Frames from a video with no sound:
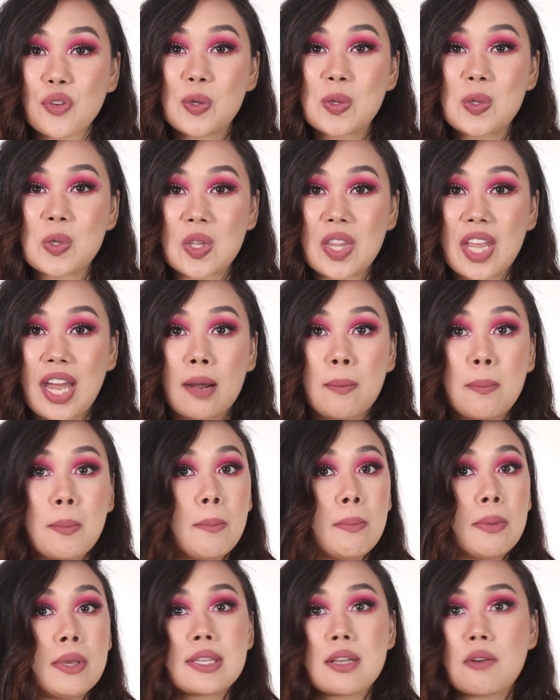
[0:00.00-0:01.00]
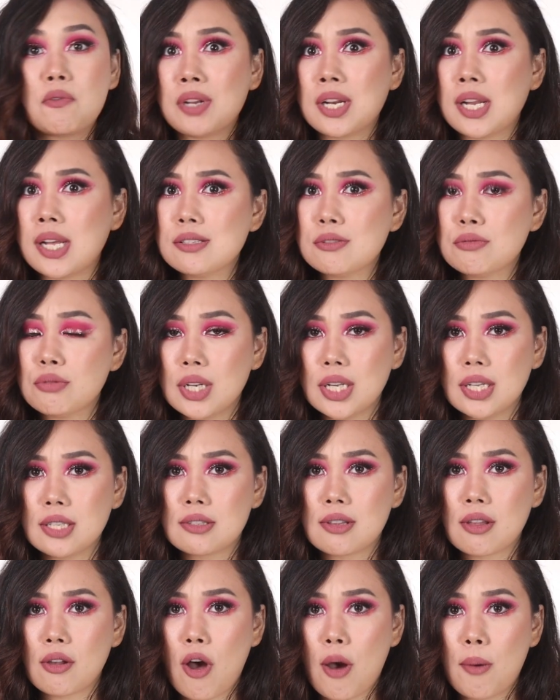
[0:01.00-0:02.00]
so that maybe someone else who reads the
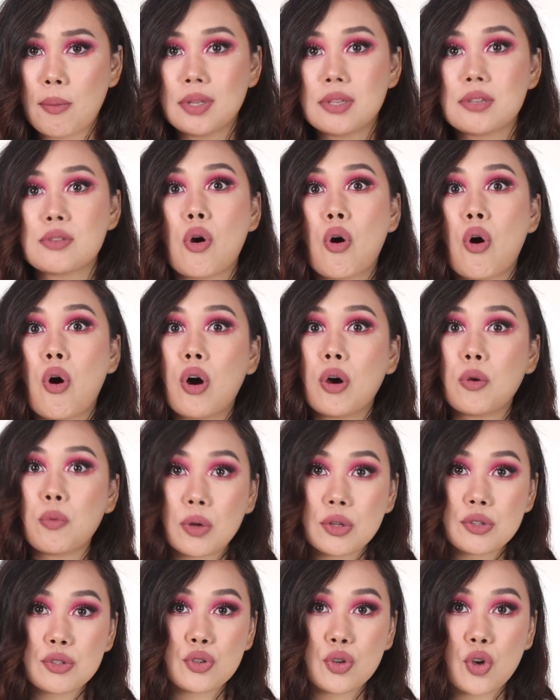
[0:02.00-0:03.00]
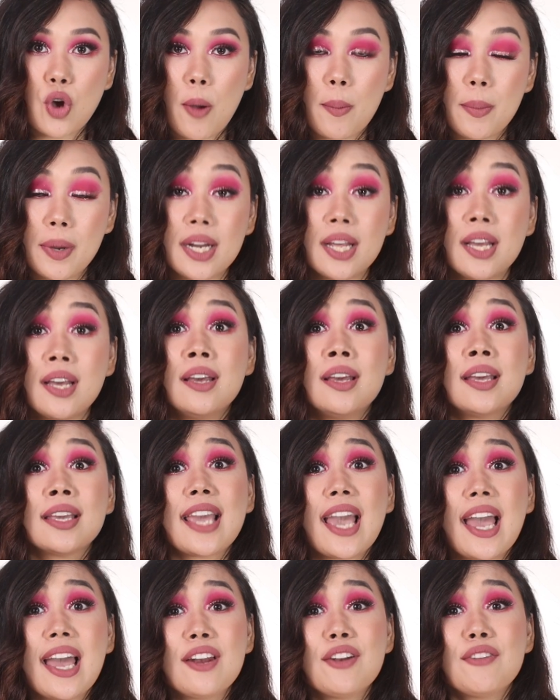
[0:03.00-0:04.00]
comments or wants to comment
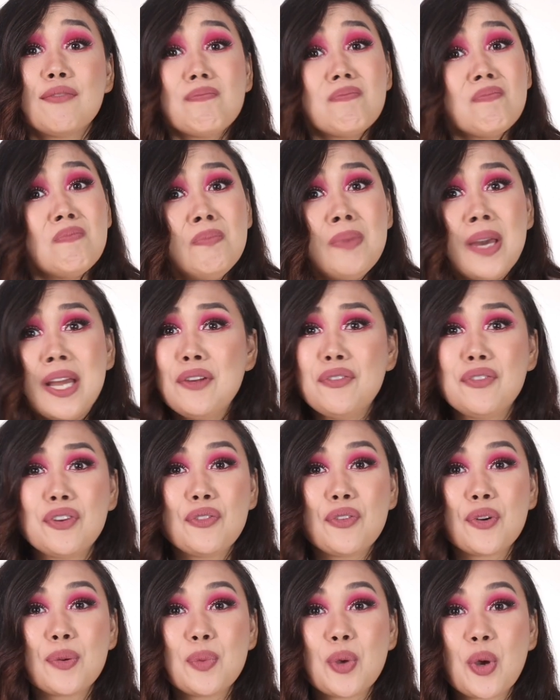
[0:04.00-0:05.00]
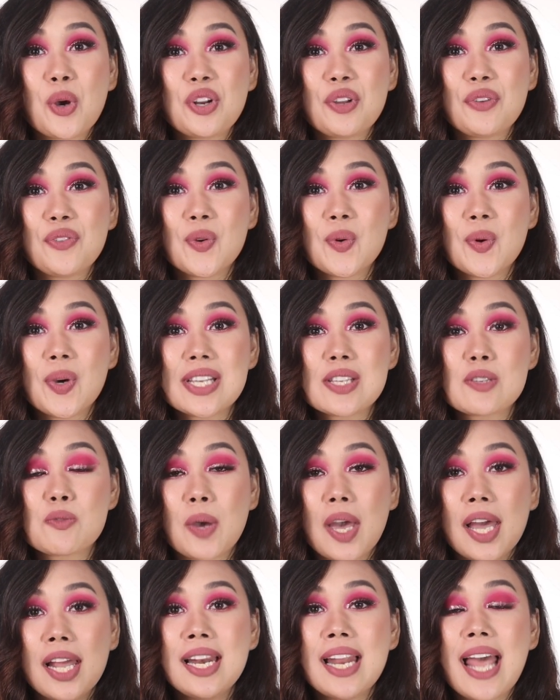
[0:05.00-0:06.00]
can benefit from your review as
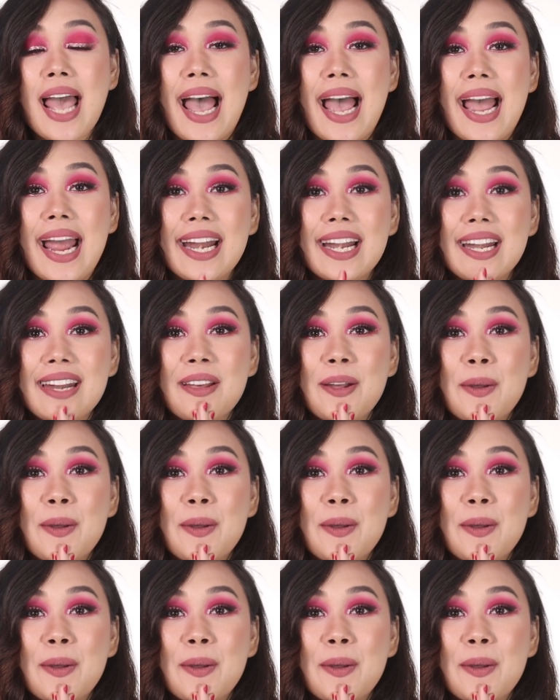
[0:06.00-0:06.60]
well. And